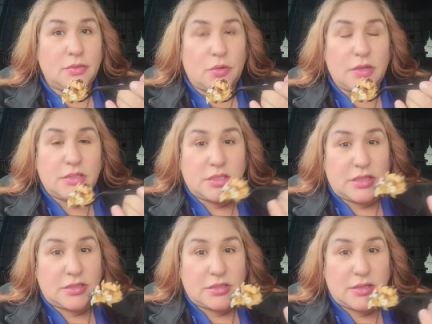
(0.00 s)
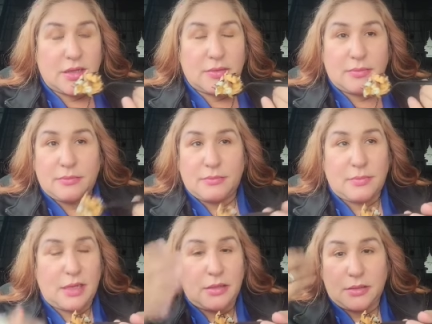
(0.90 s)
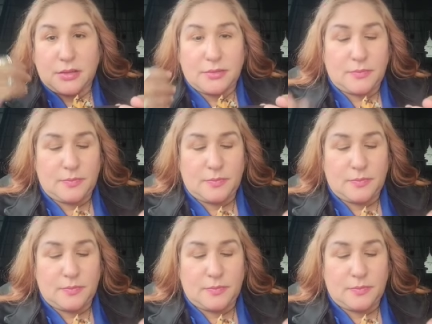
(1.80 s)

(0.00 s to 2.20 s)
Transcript: totally change my look.